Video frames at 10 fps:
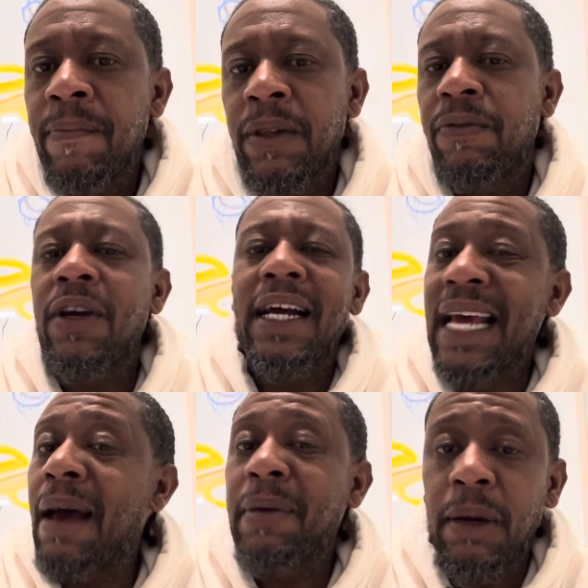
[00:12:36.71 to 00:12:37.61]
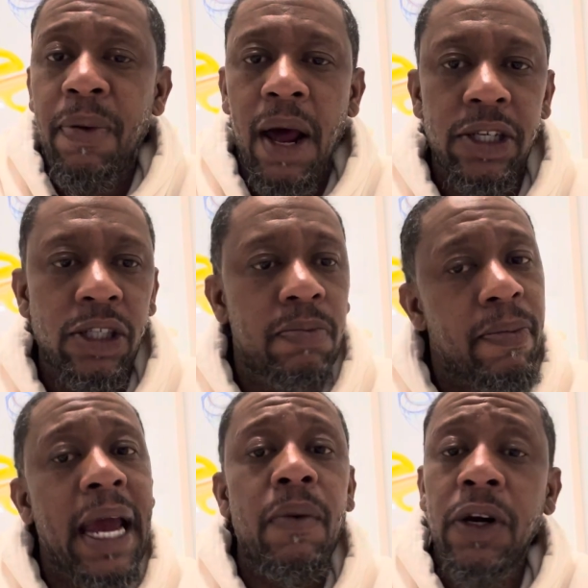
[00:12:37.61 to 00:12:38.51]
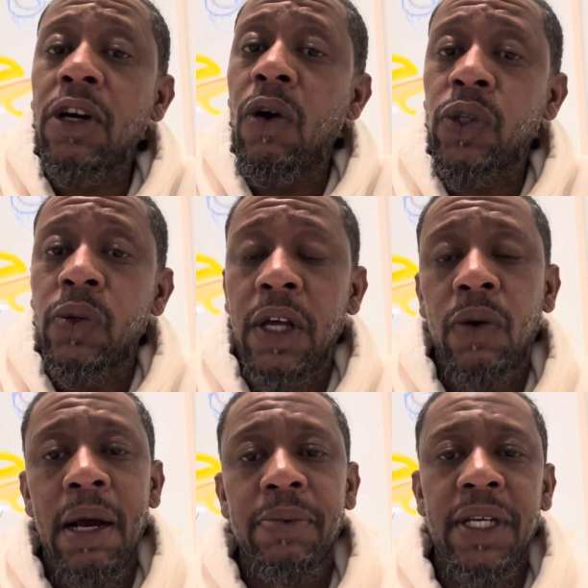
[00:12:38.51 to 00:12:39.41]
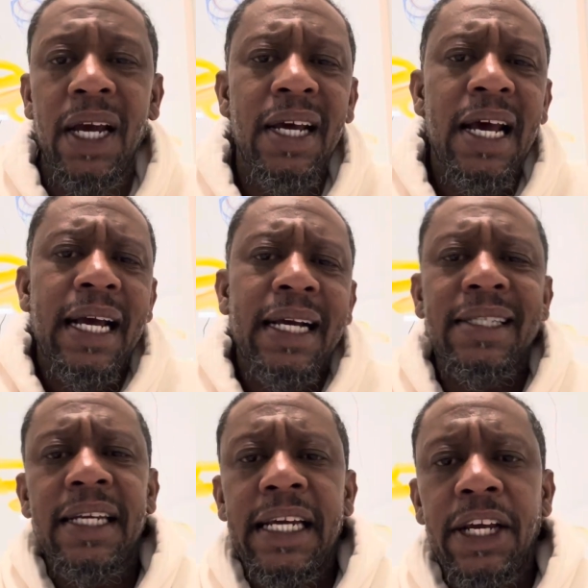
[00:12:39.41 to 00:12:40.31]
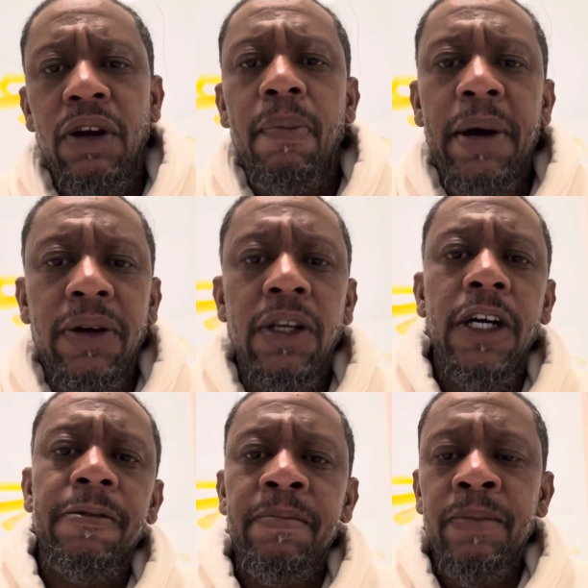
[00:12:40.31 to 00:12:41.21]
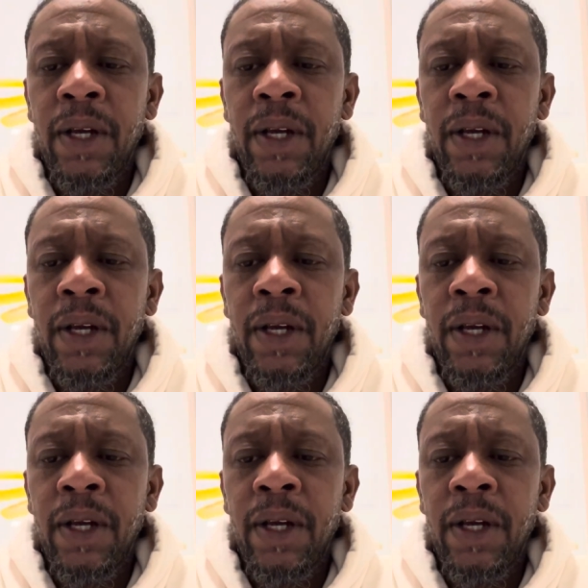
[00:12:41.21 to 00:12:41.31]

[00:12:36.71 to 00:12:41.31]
If you got that many products, you may want to go to another website because it'll give you a better look.